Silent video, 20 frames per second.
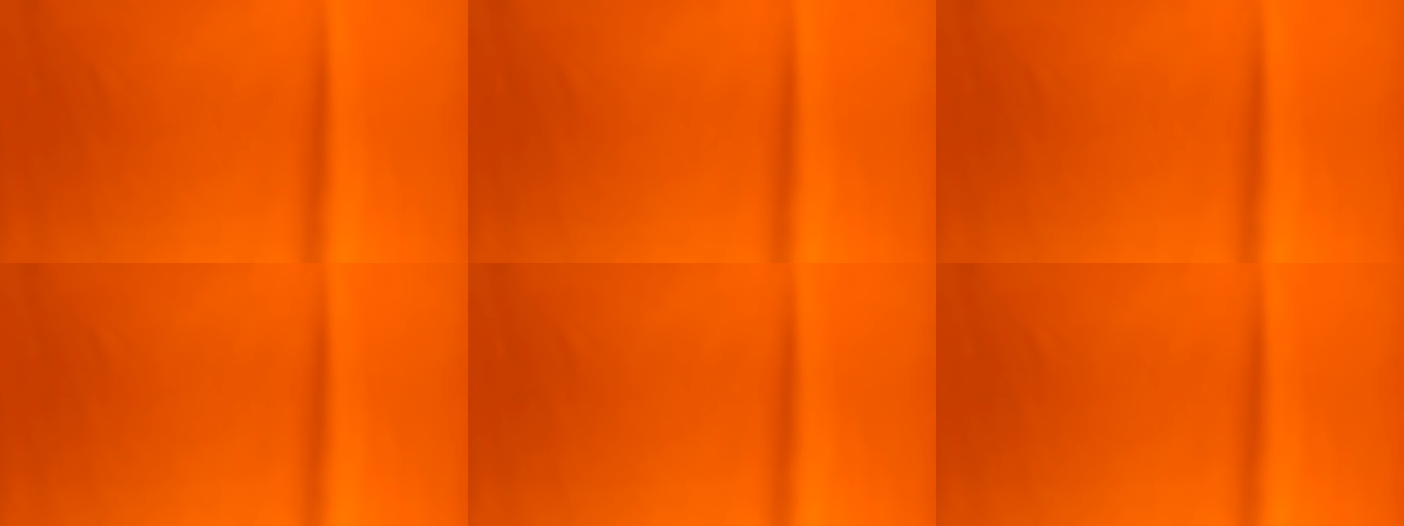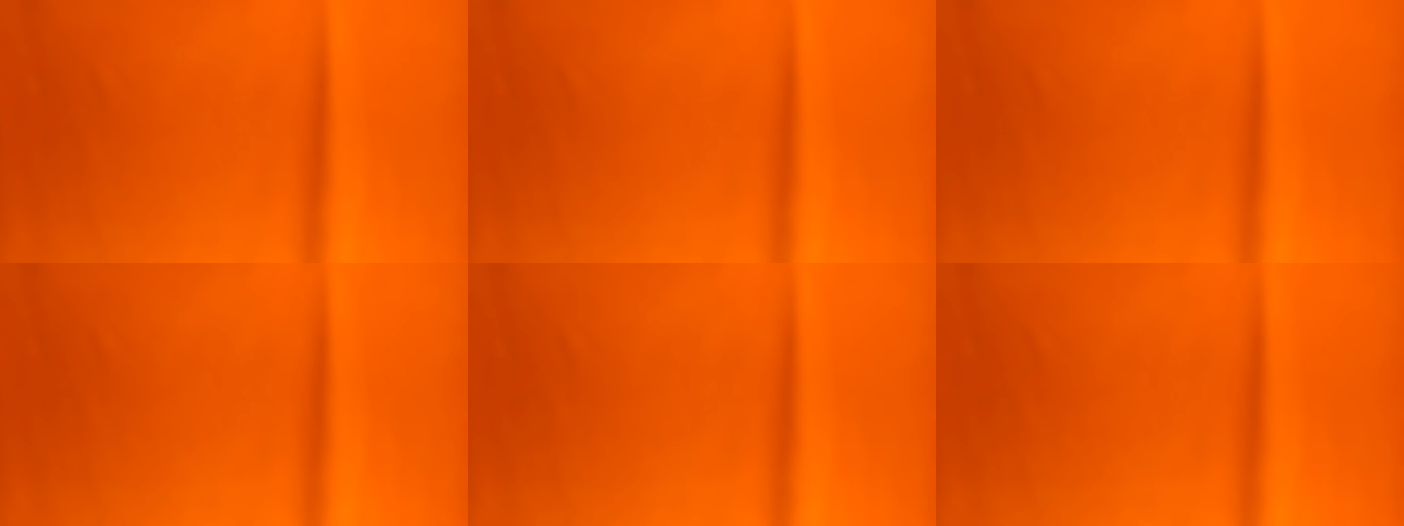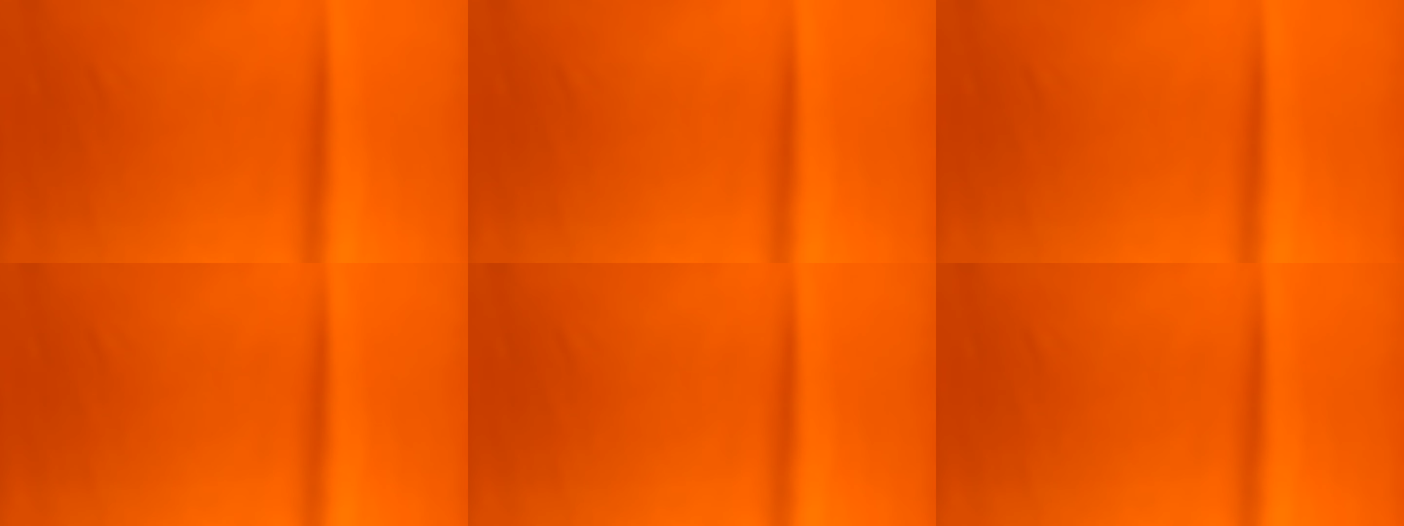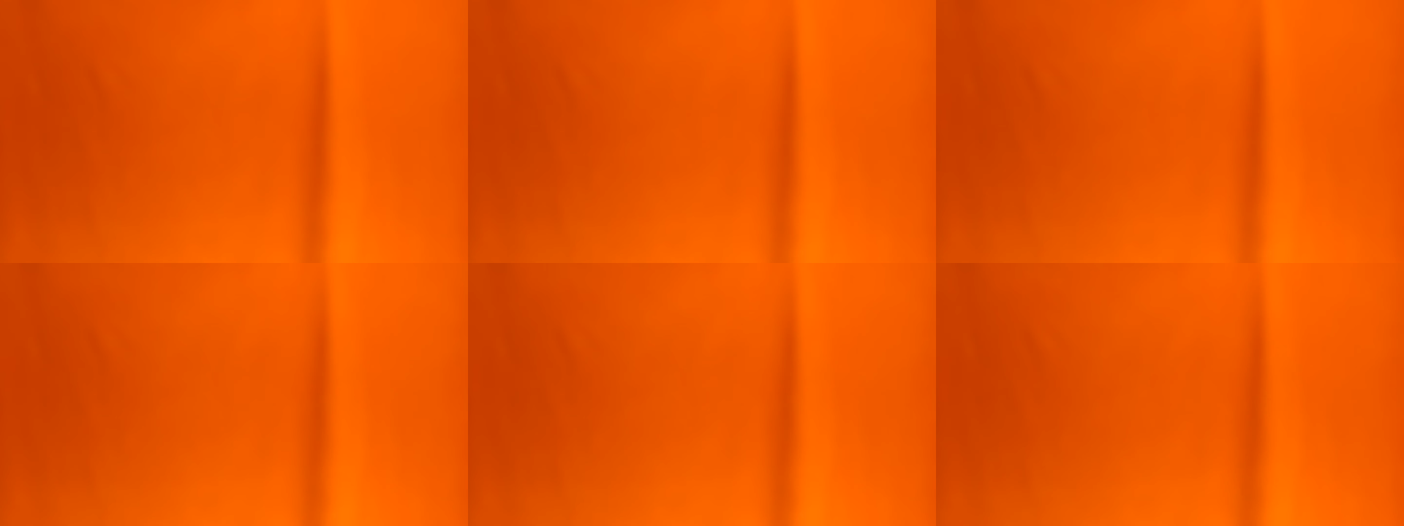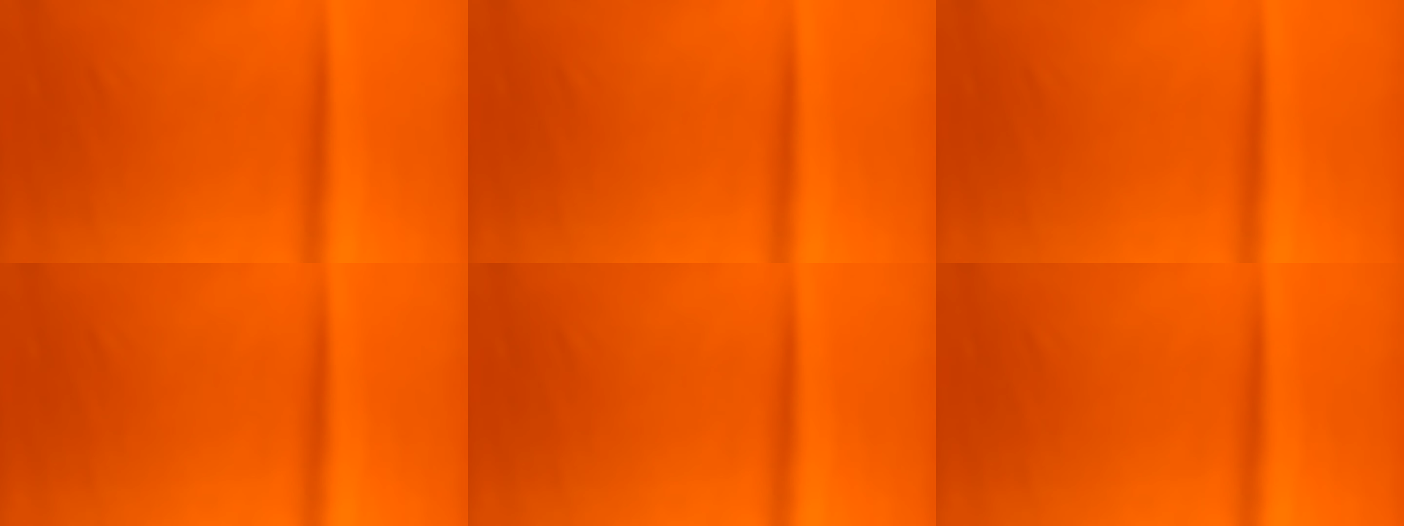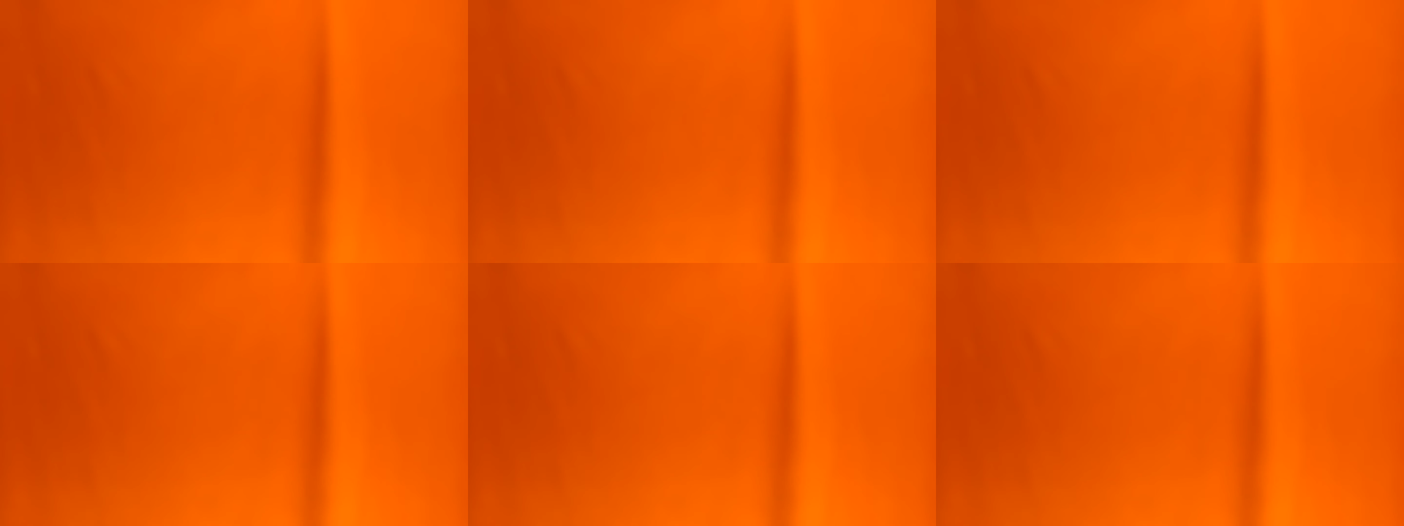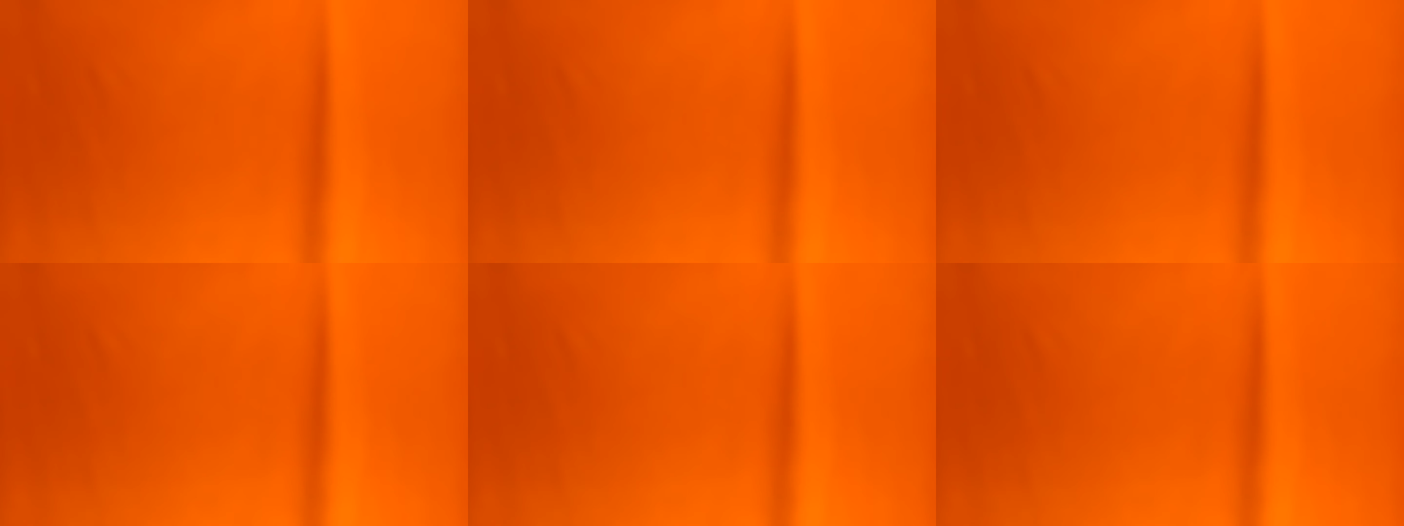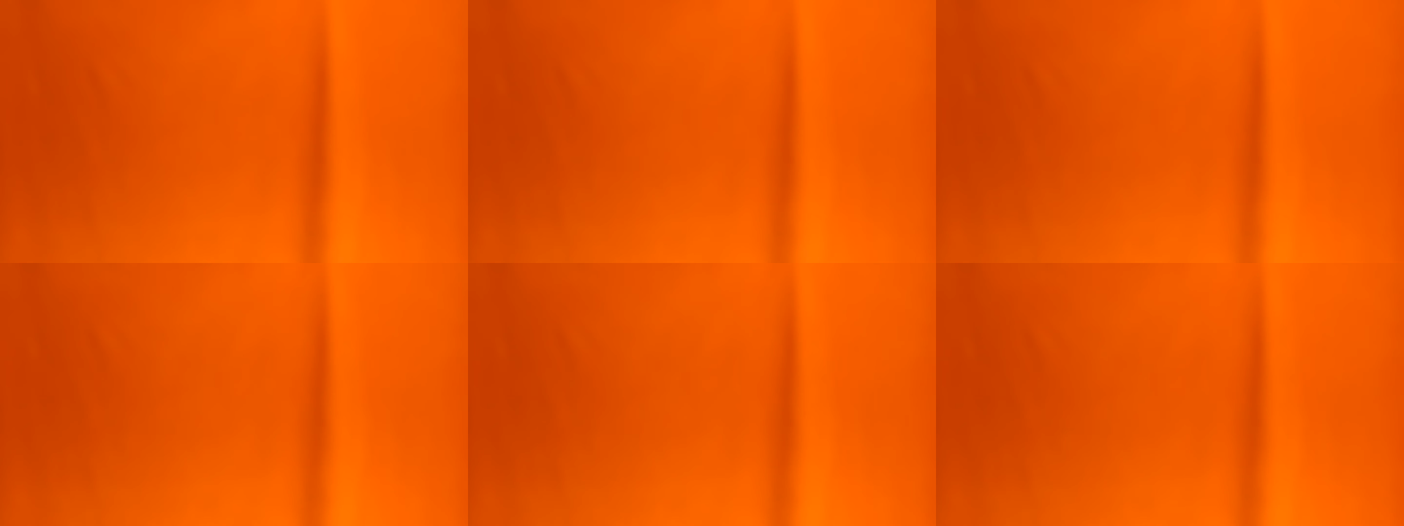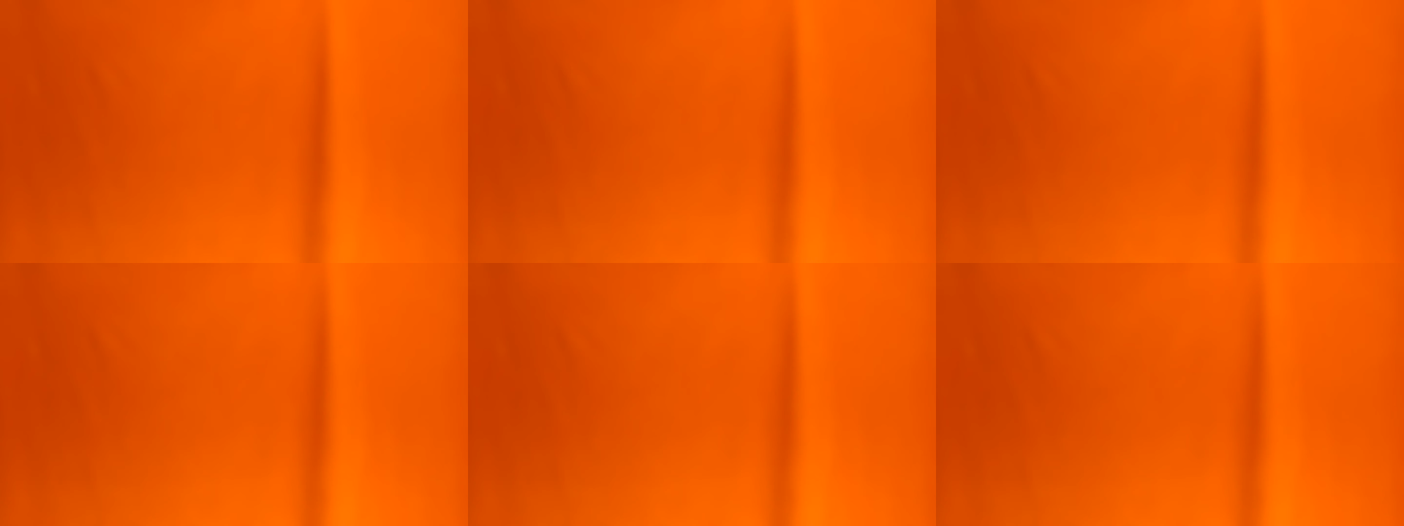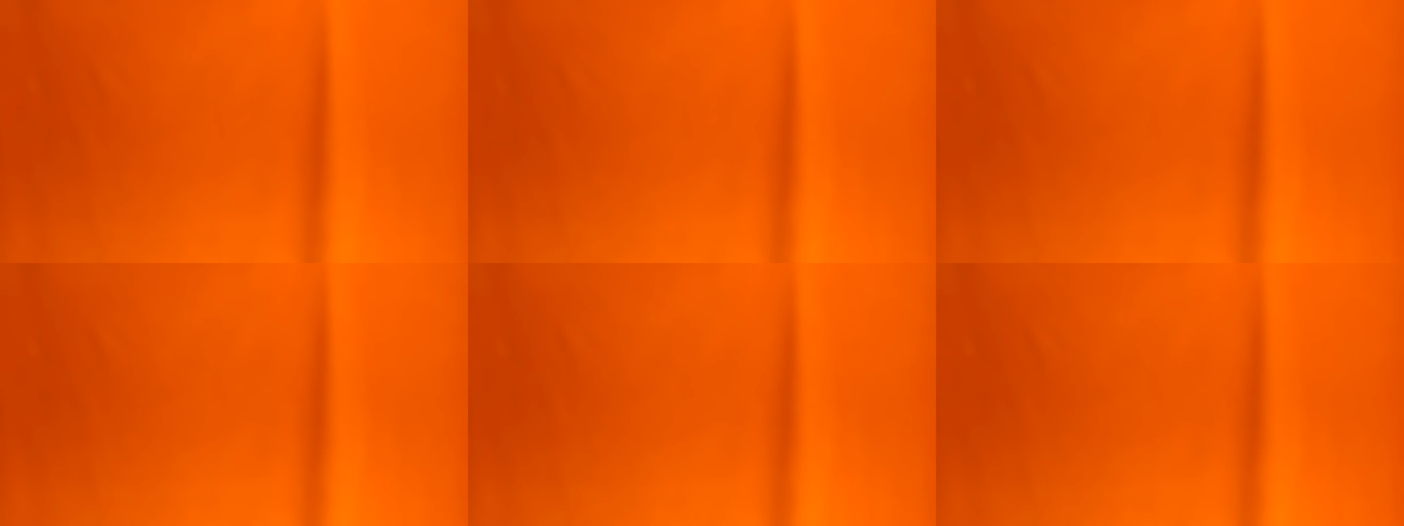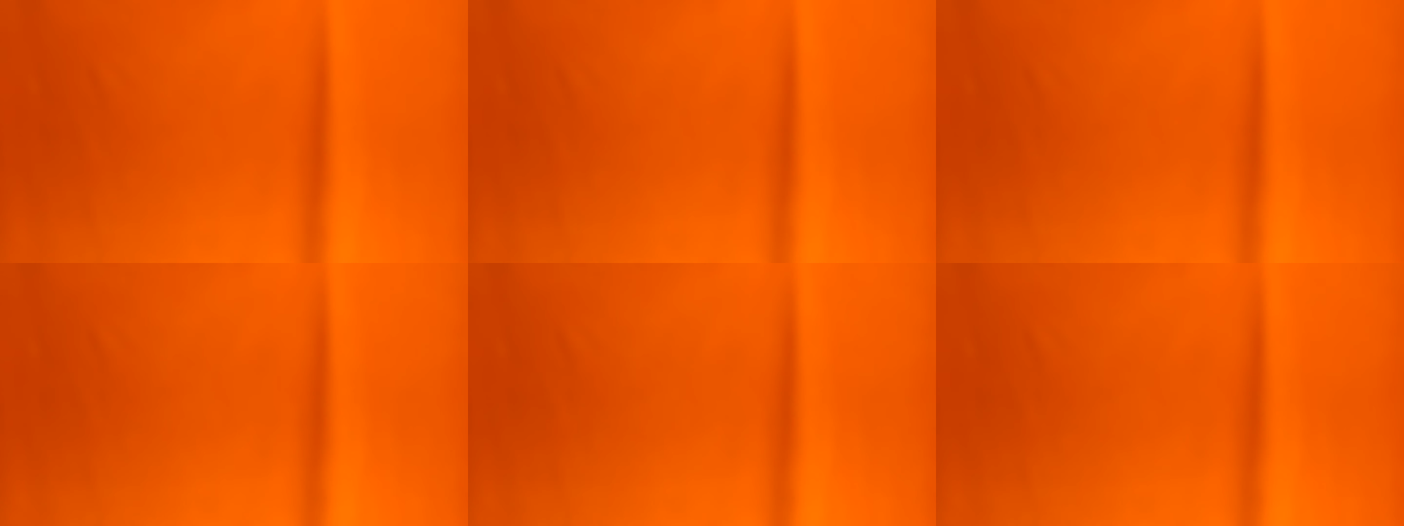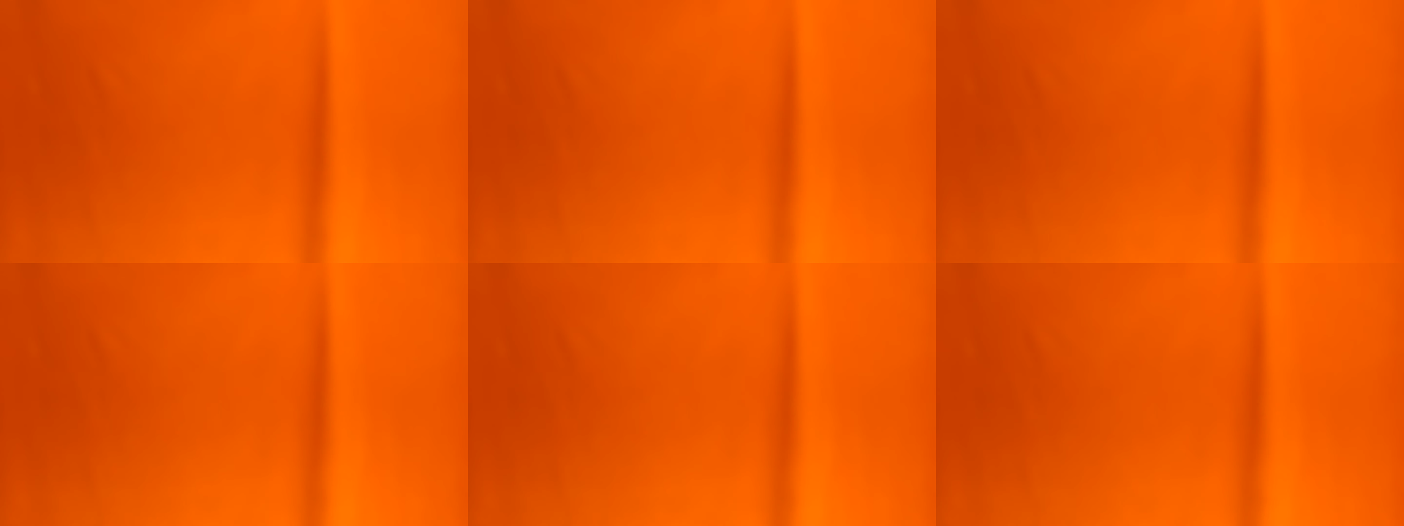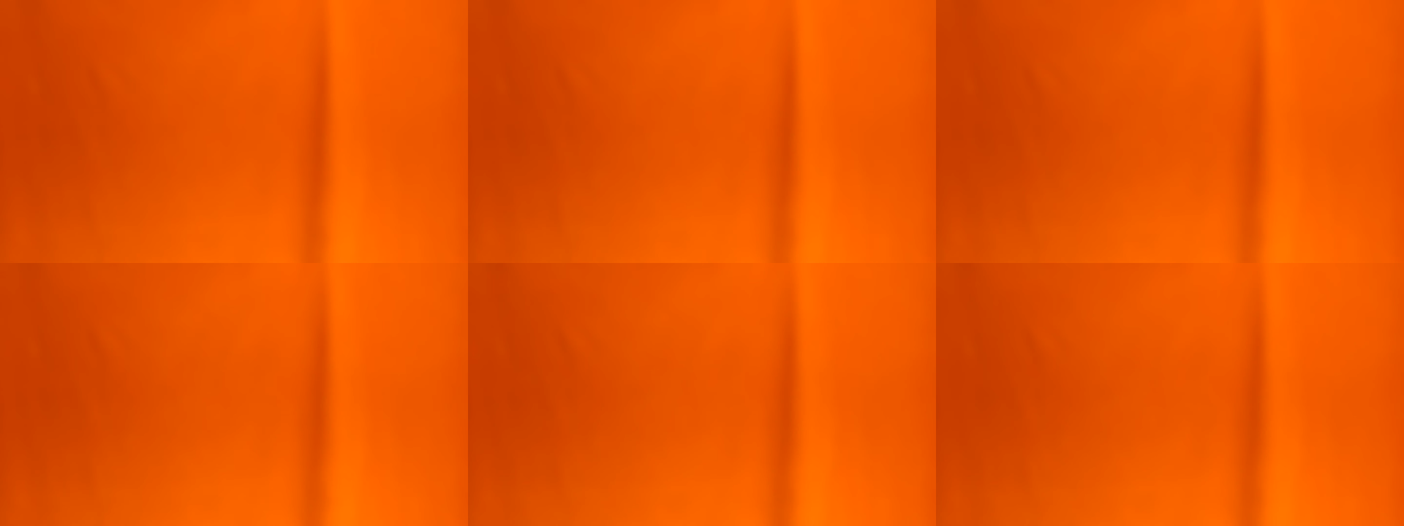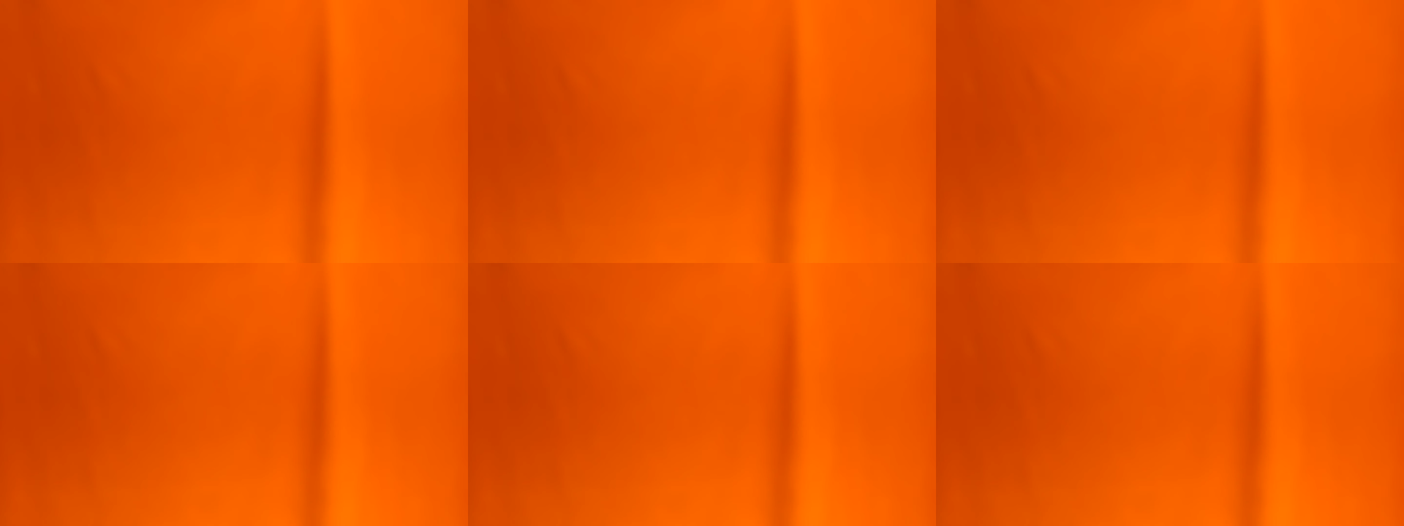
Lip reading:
No face is visible, so there are no lips to read.